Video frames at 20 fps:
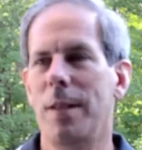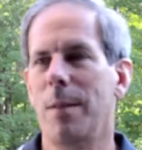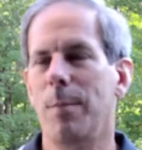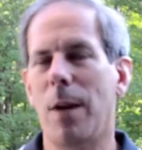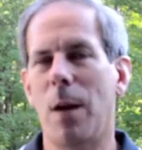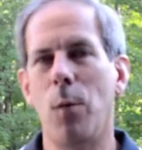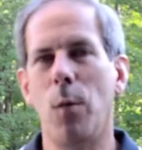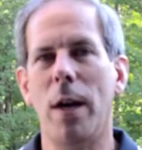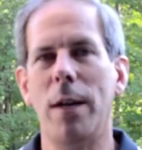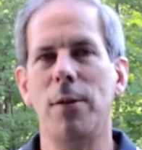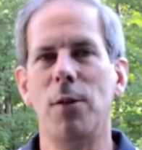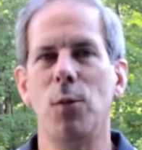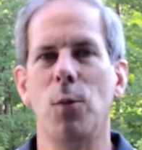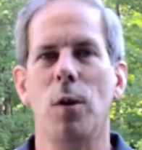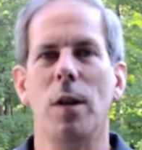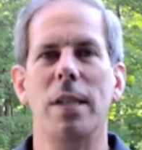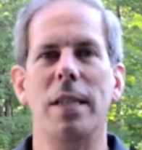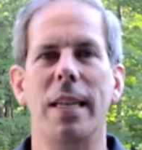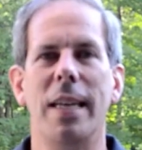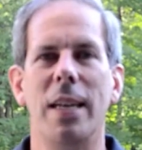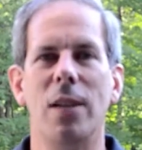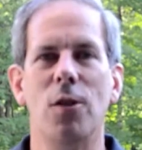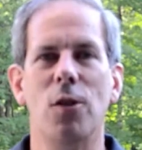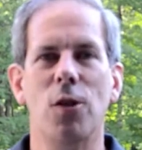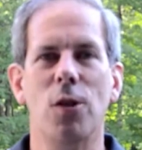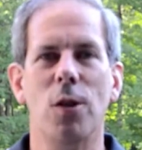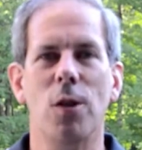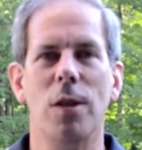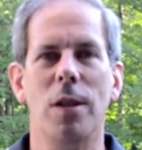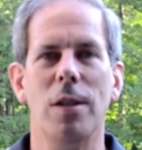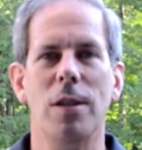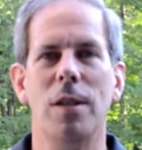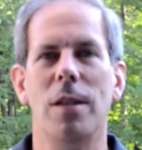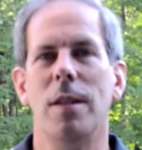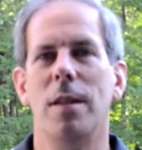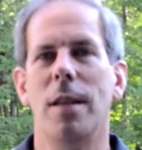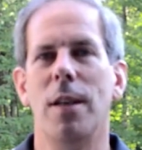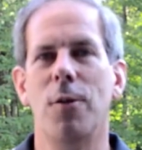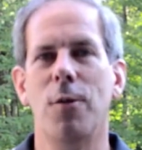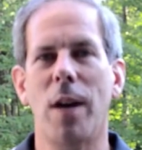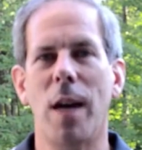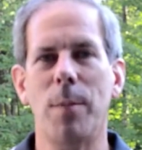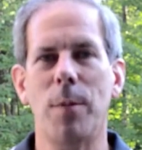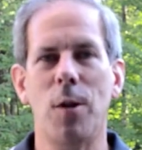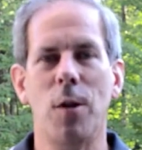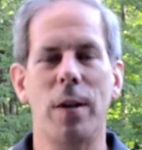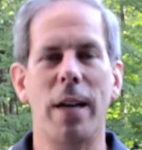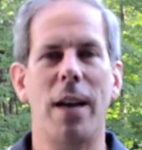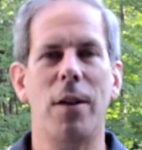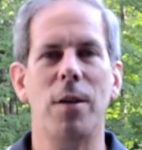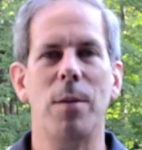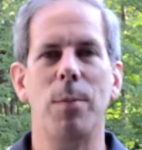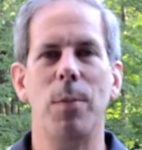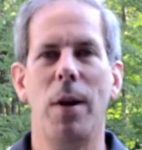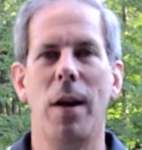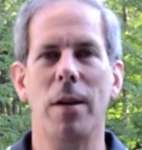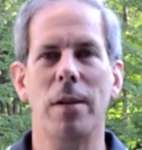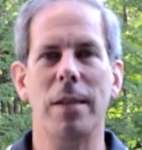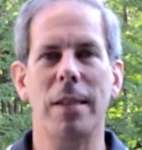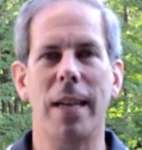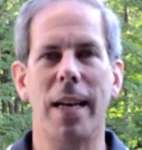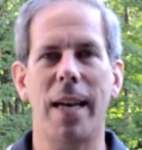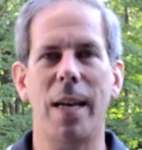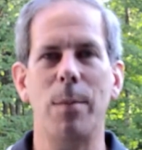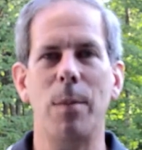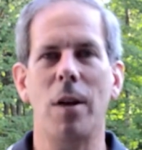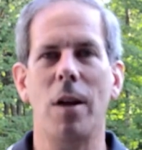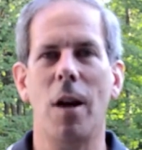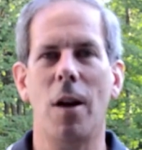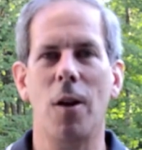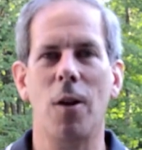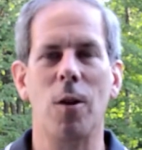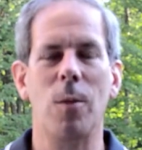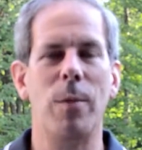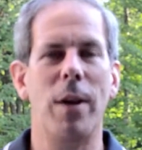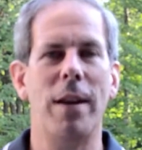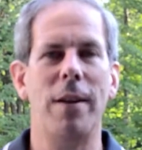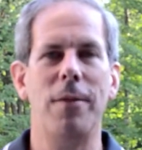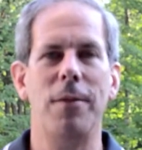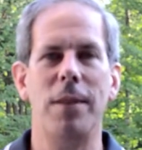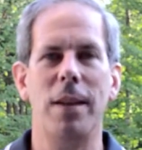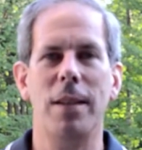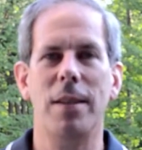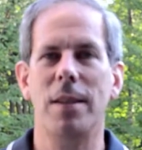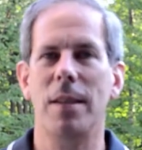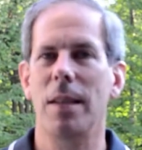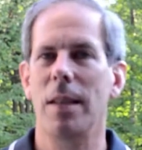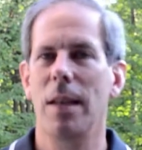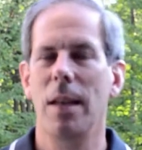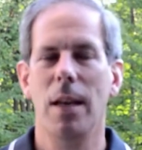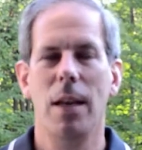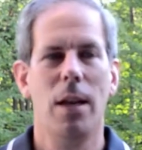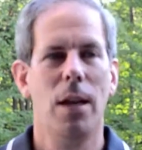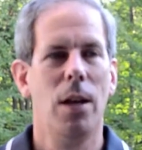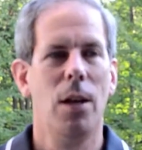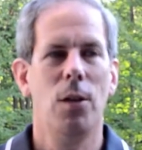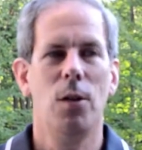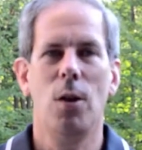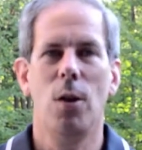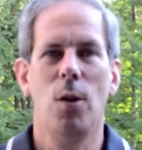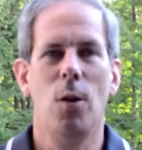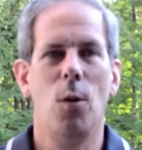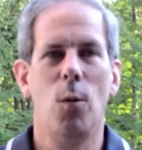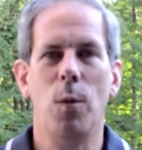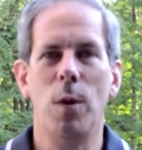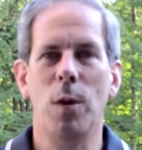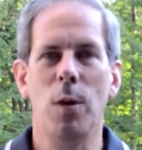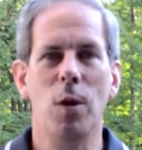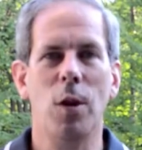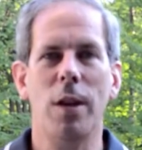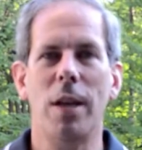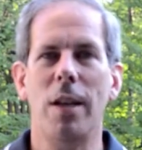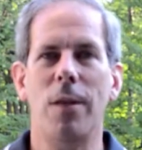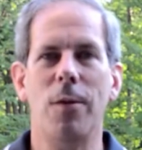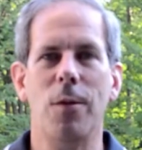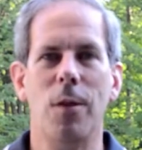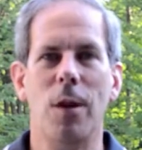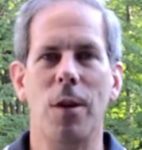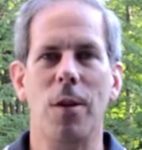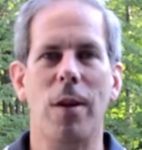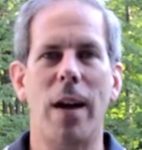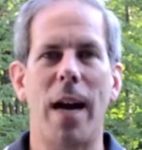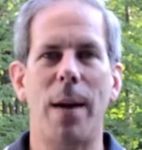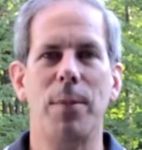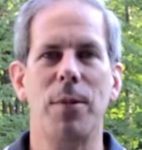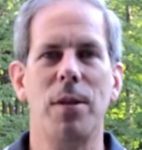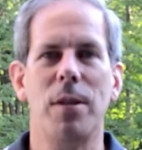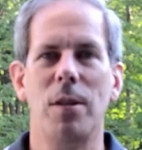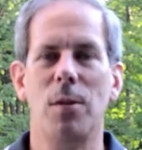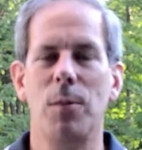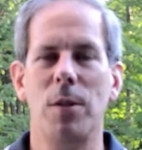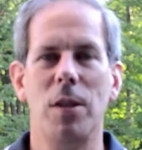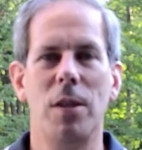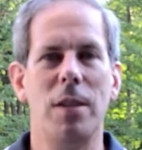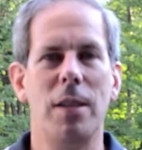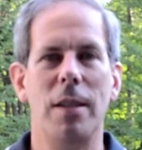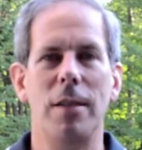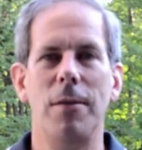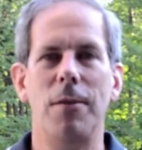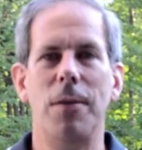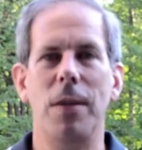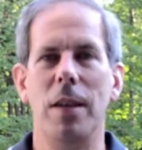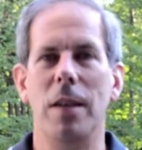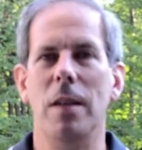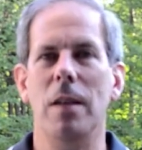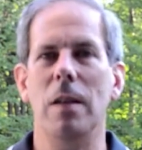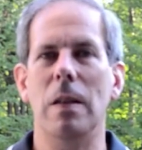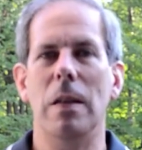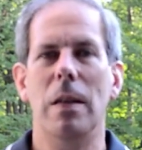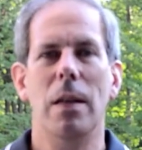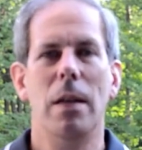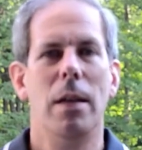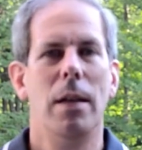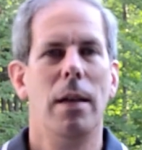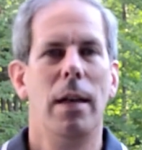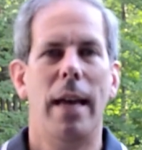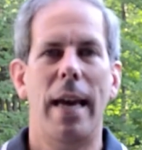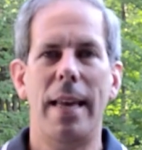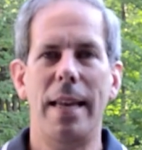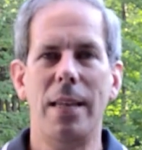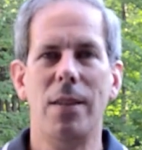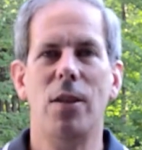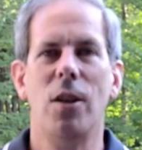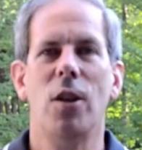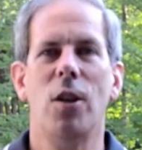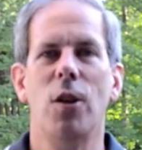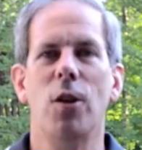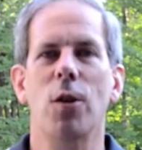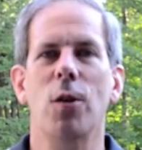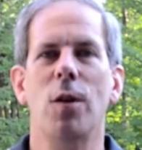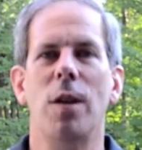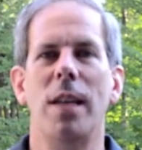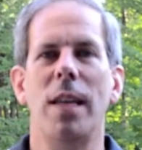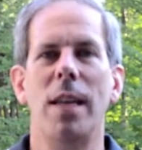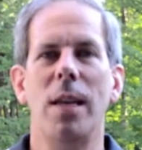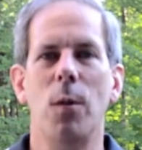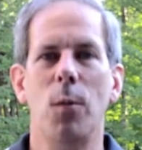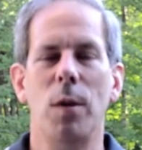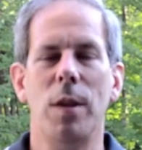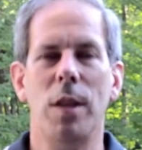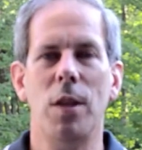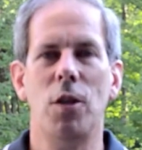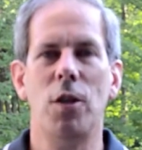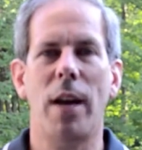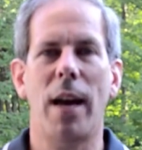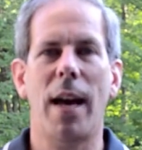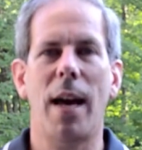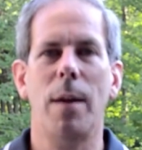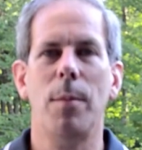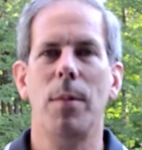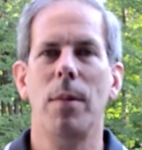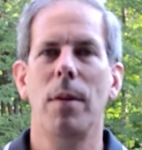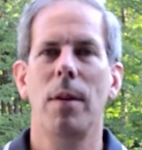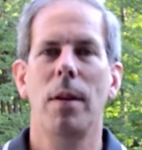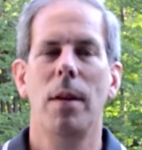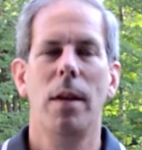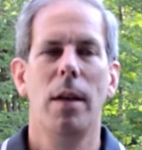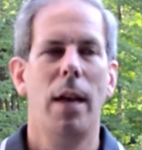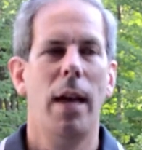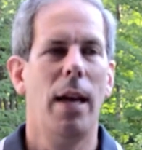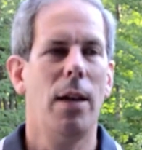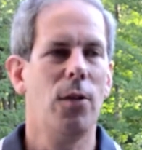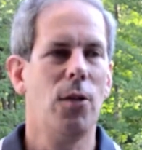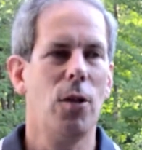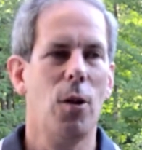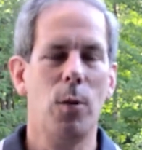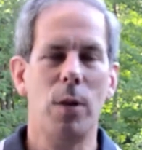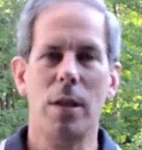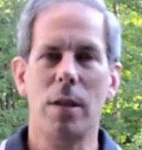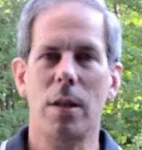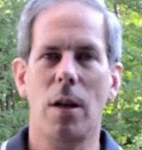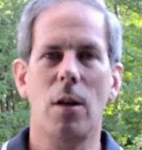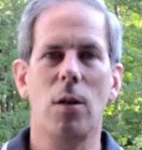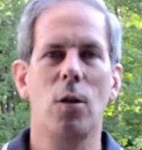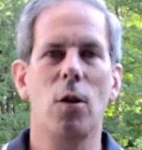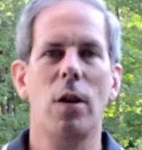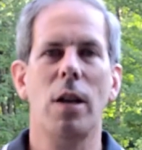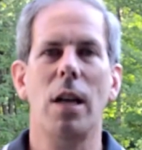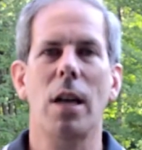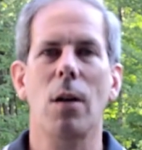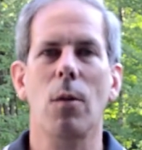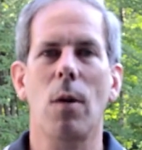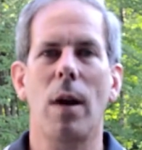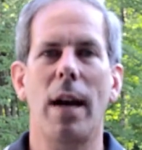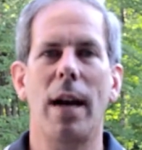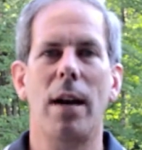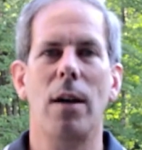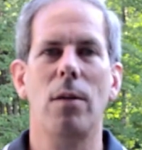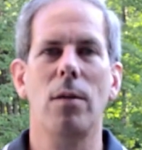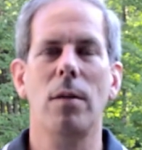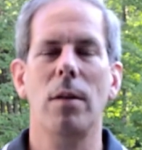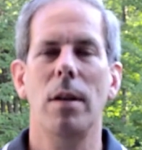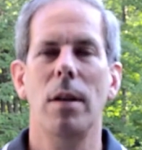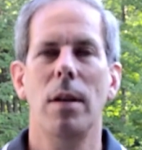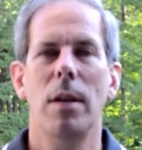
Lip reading: to my wife's work to get insurance. They dropped her down to part-time, cut all her benefits. So we were looking for other options. We just didn't feel any security with the job. And so we started looking around.